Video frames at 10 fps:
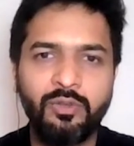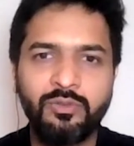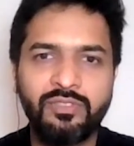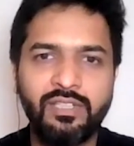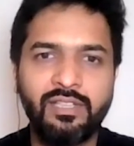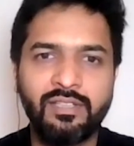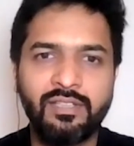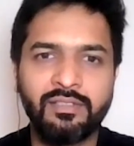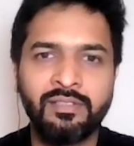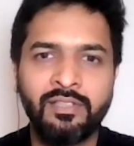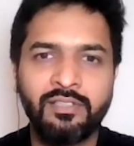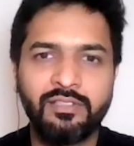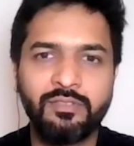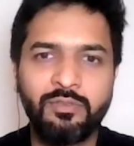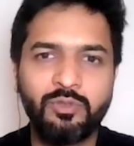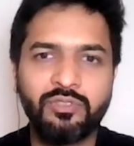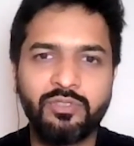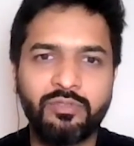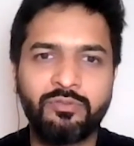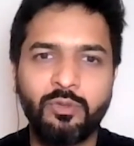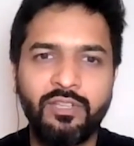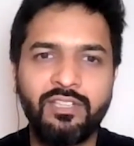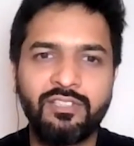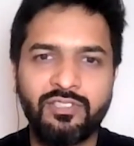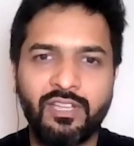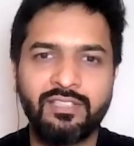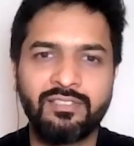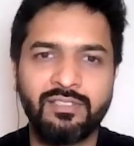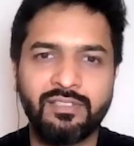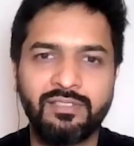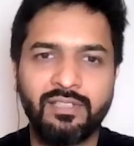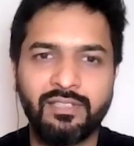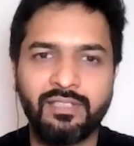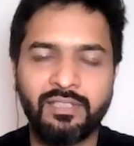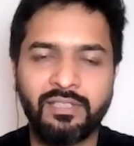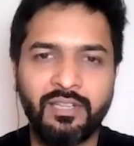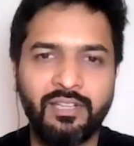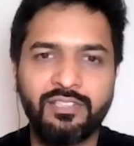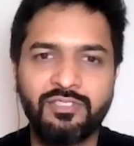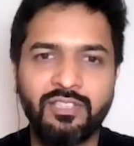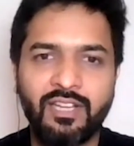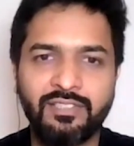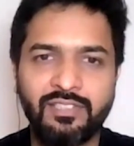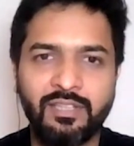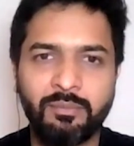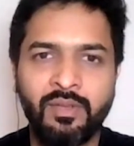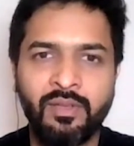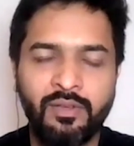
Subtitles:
how do you see the future of fully digitized industrial landscape,